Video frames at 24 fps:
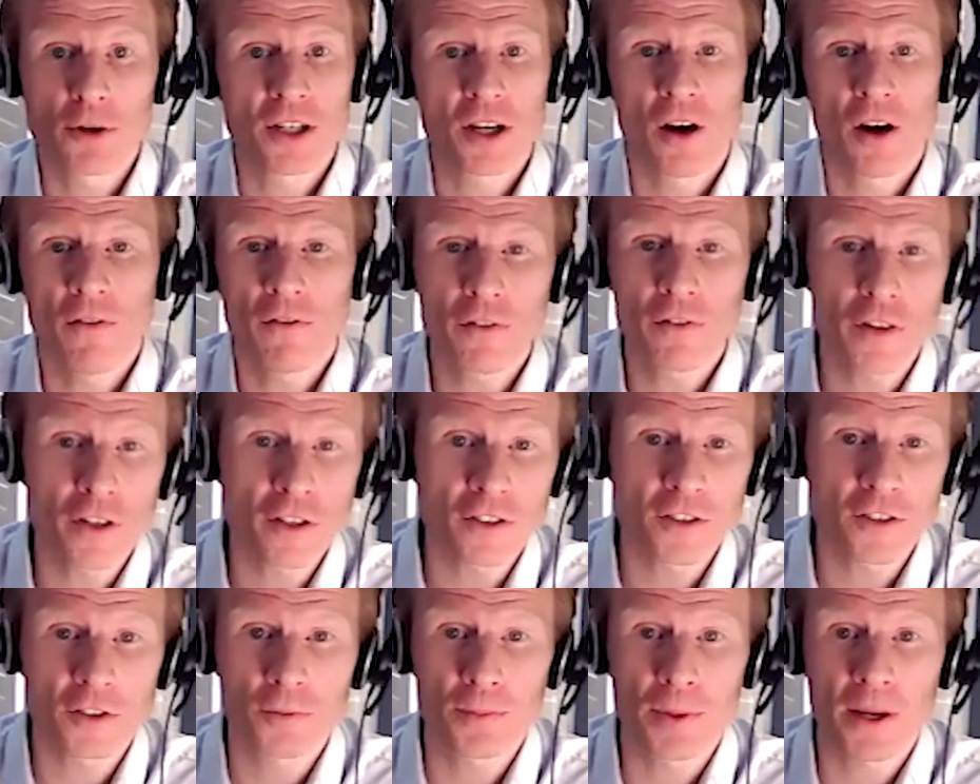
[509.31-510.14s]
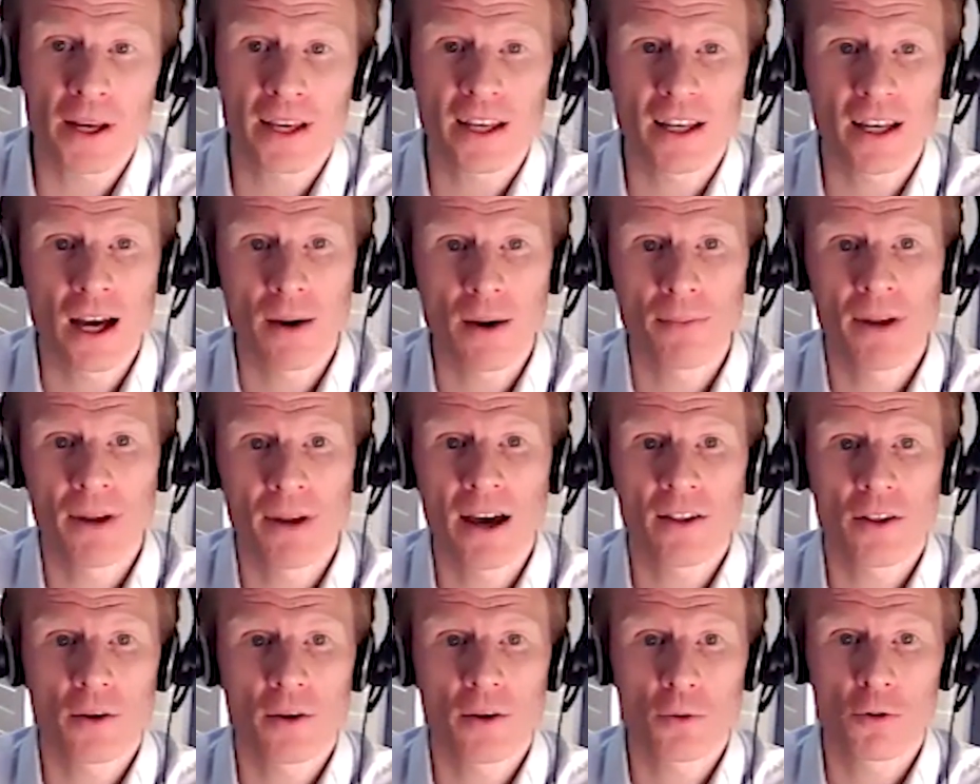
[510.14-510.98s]
confidence is picking up
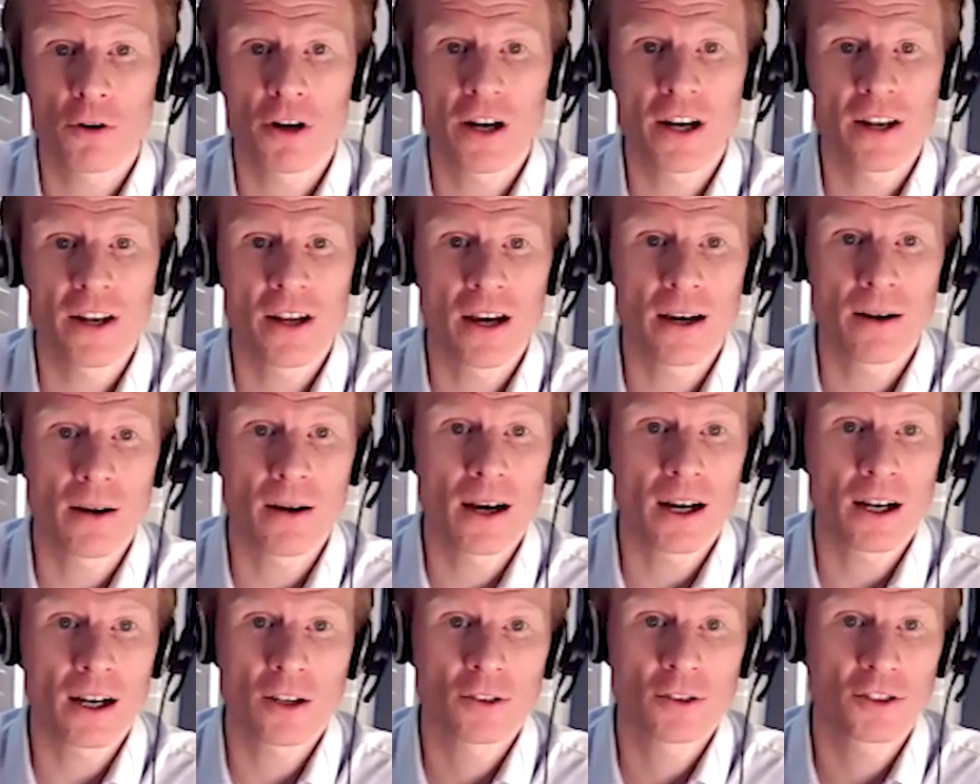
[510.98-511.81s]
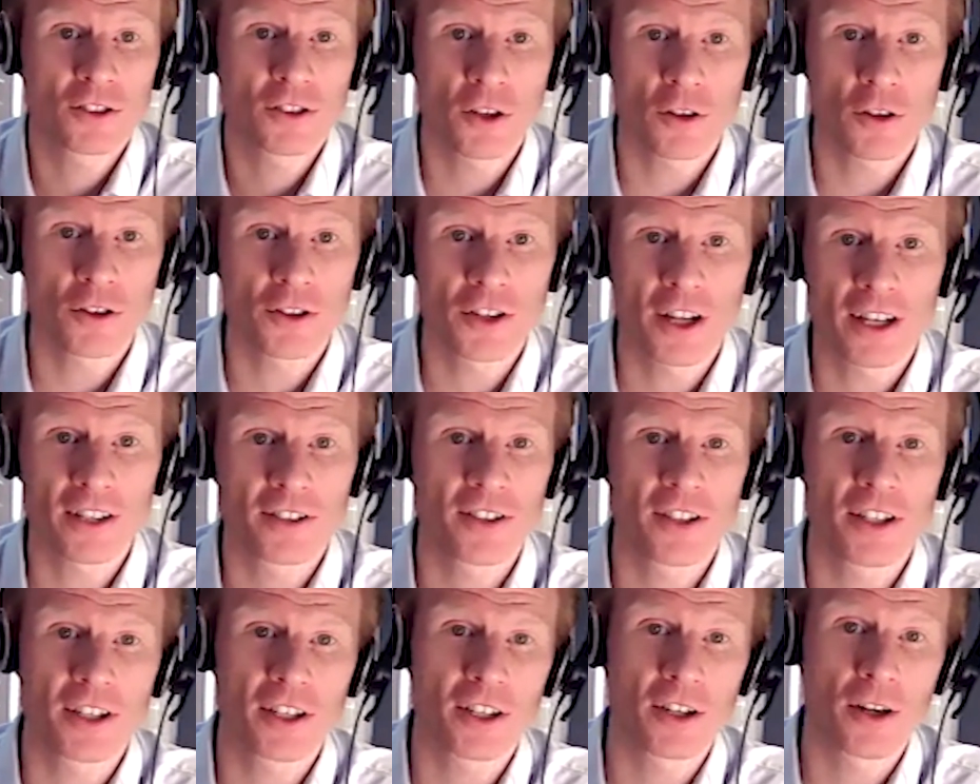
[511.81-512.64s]
now that we're in a
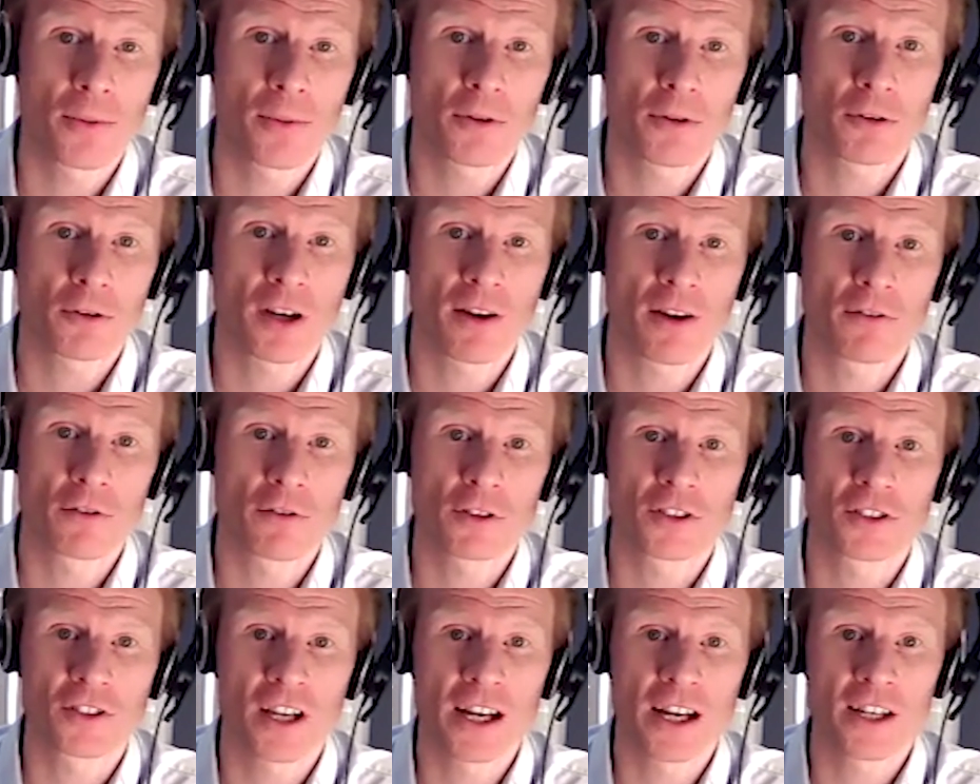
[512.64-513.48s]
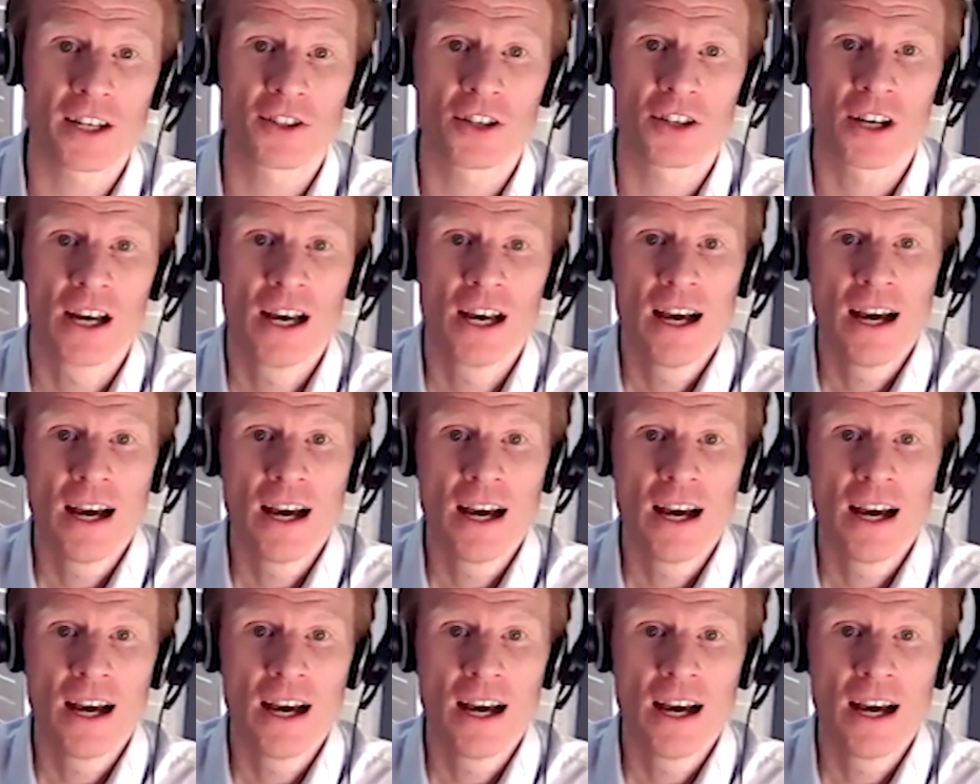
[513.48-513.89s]
consolidated economic recovery stage.